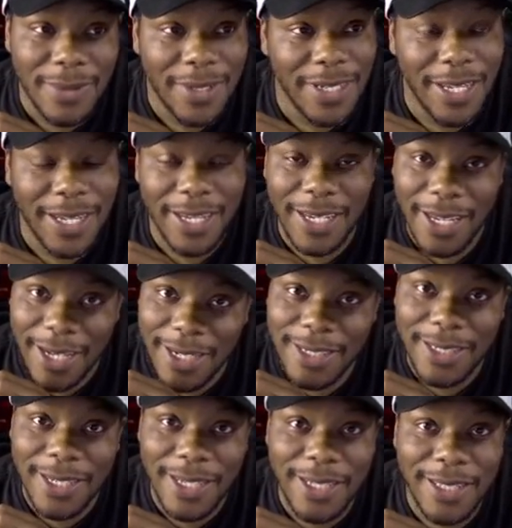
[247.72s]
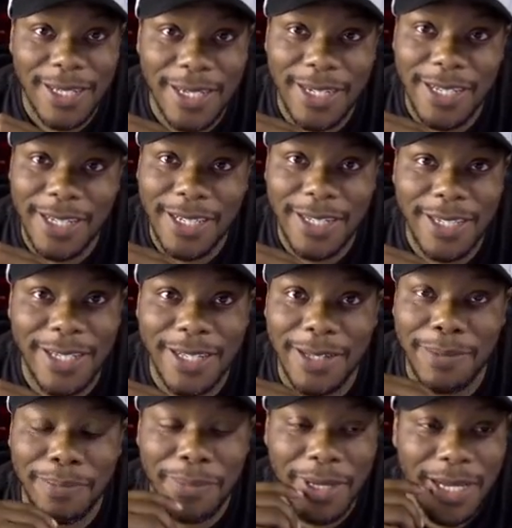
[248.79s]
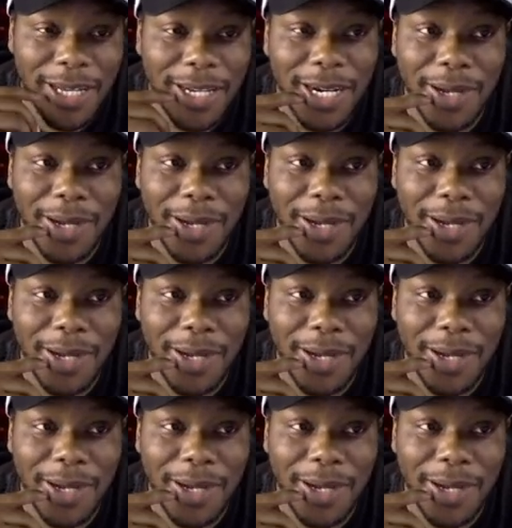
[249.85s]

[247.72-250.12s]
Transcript: can catch that thing. And Ben,